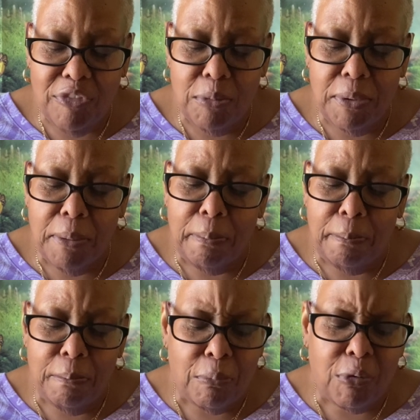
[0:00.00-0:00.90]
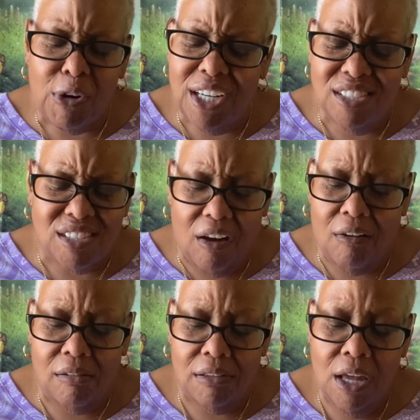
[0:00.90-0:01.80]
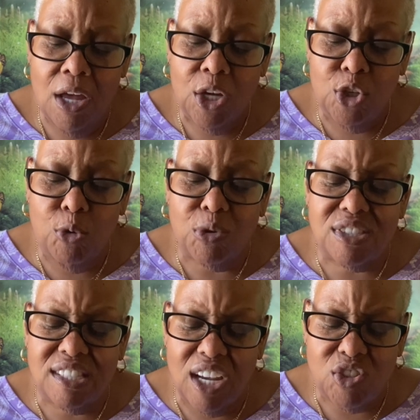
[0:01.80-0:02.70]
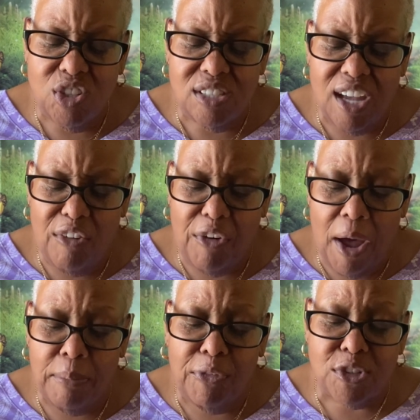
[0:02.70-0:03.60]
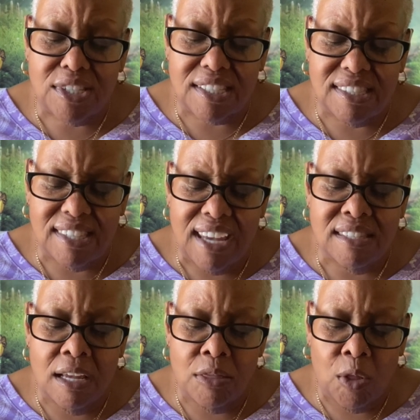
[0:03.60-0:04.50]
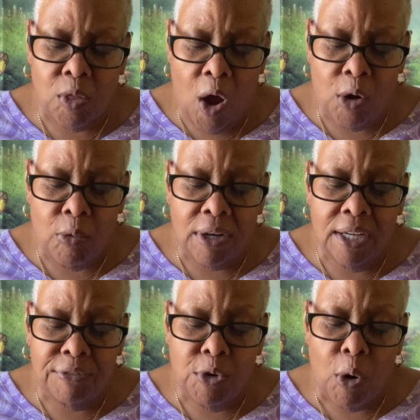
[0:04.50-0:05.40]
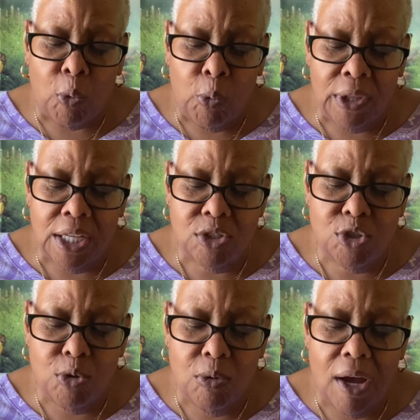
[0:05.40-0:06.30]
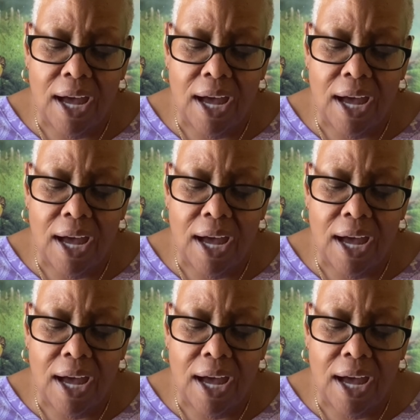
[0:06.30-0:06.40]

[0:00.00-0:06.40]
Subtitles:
would be pretty dull. You will set yourself up for success in the long run if you are willing to